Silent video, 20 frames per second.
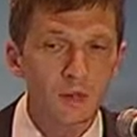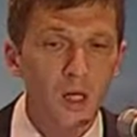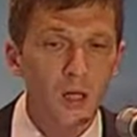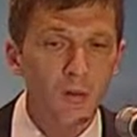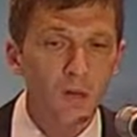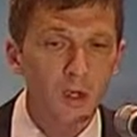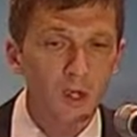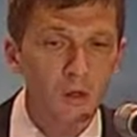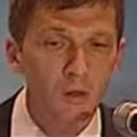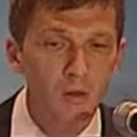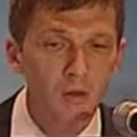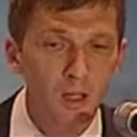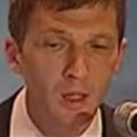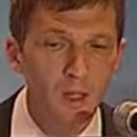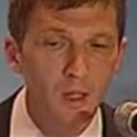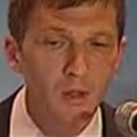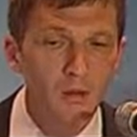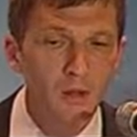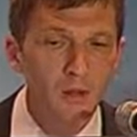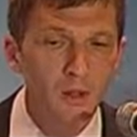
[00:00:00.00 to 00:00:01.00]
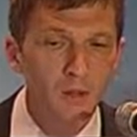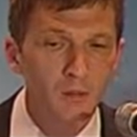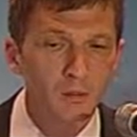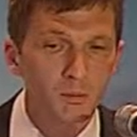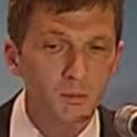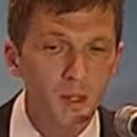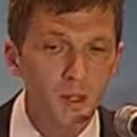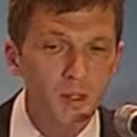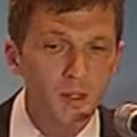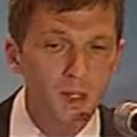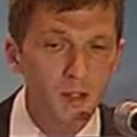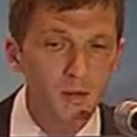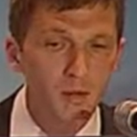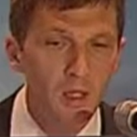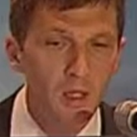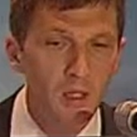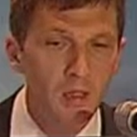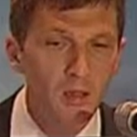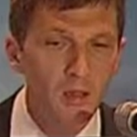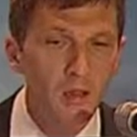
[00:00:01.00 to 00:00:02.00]
What I'm telling you about
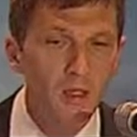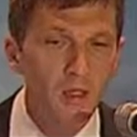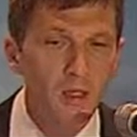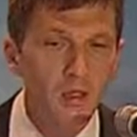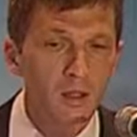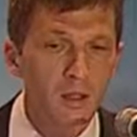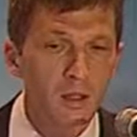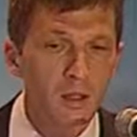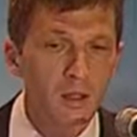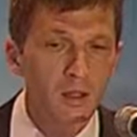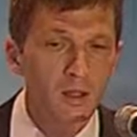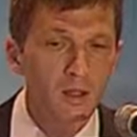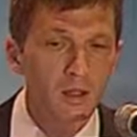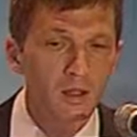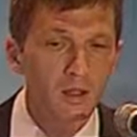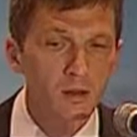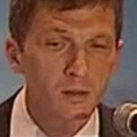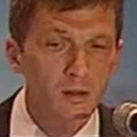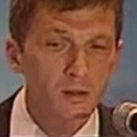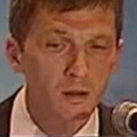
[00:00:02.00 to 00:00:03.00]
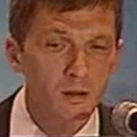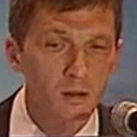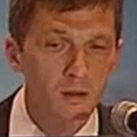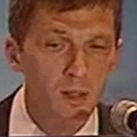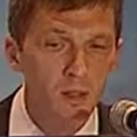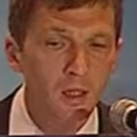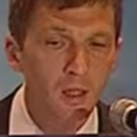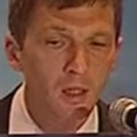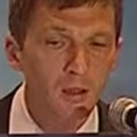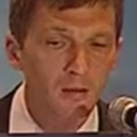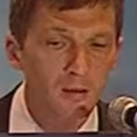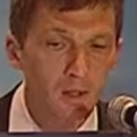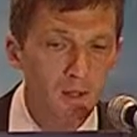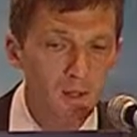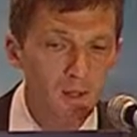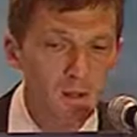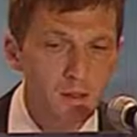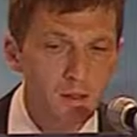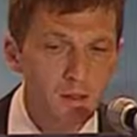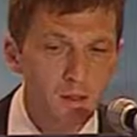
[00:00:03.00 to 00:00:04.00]
now was
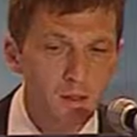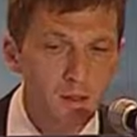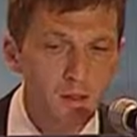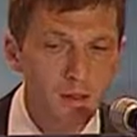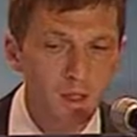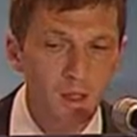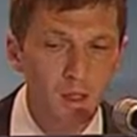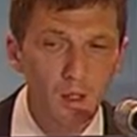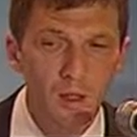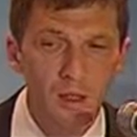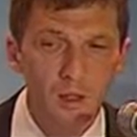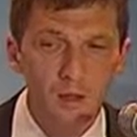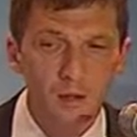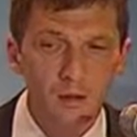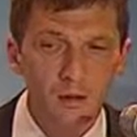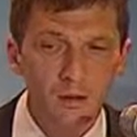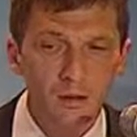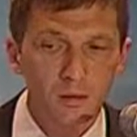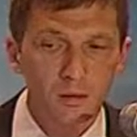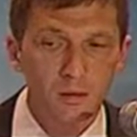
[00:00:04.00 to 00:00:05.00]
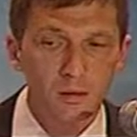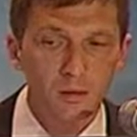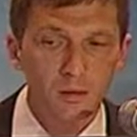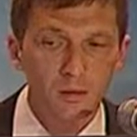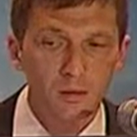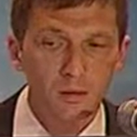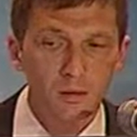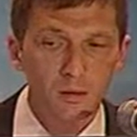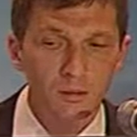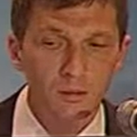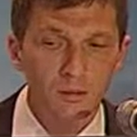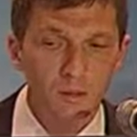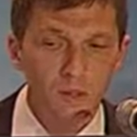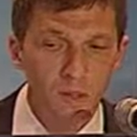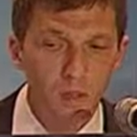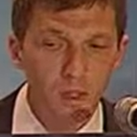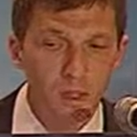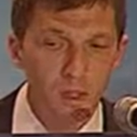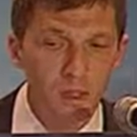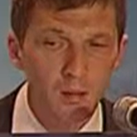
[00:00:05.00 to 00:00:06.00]
also overviewed at a
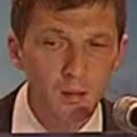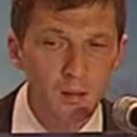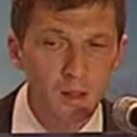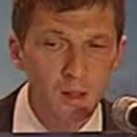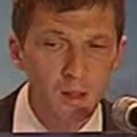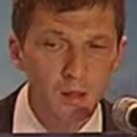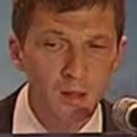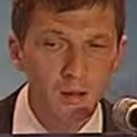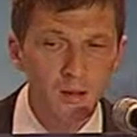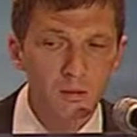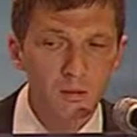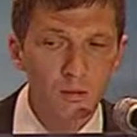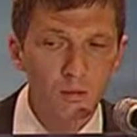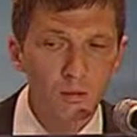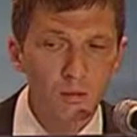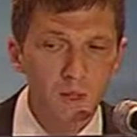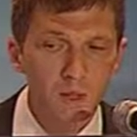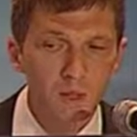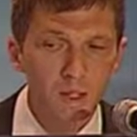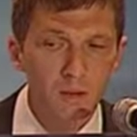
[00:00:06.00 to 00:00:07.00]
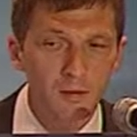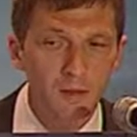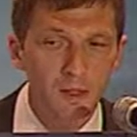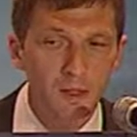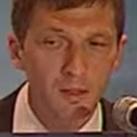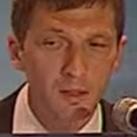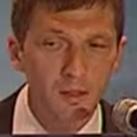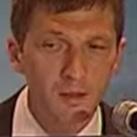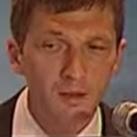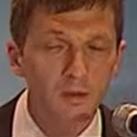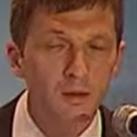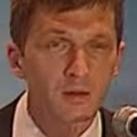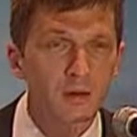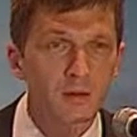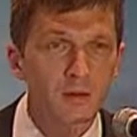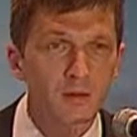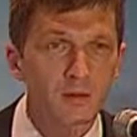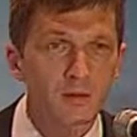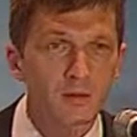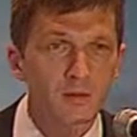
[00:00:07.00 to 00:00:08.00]
number of other conferences. We try
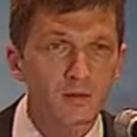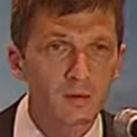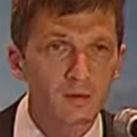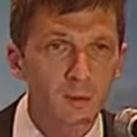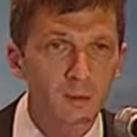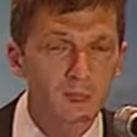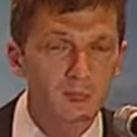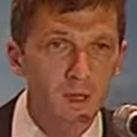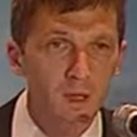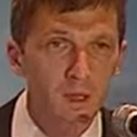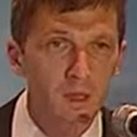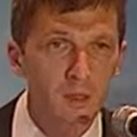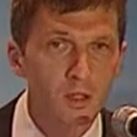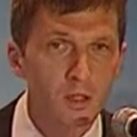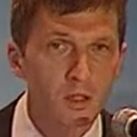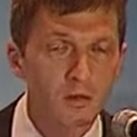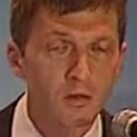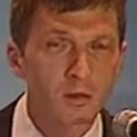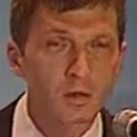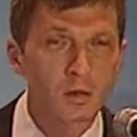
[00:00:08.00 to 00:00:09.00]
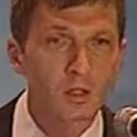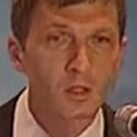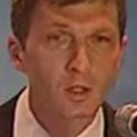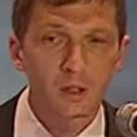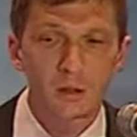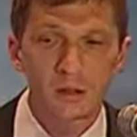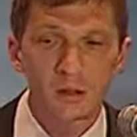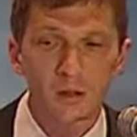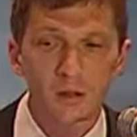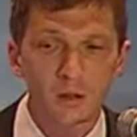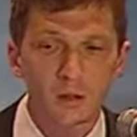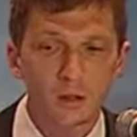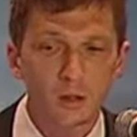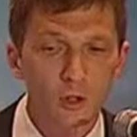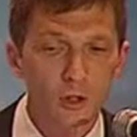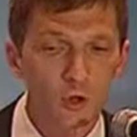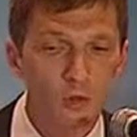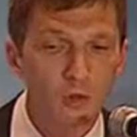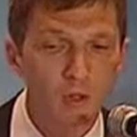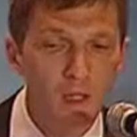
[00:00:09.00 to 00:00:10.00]
to make publications in
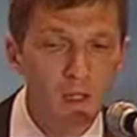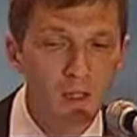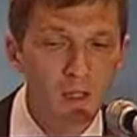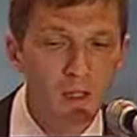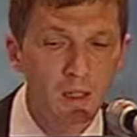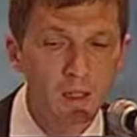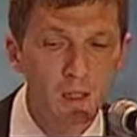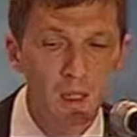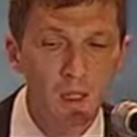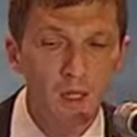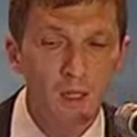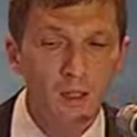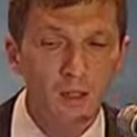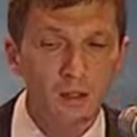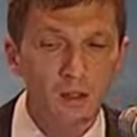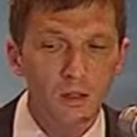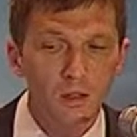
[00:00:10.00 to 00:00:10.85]
specialized journals,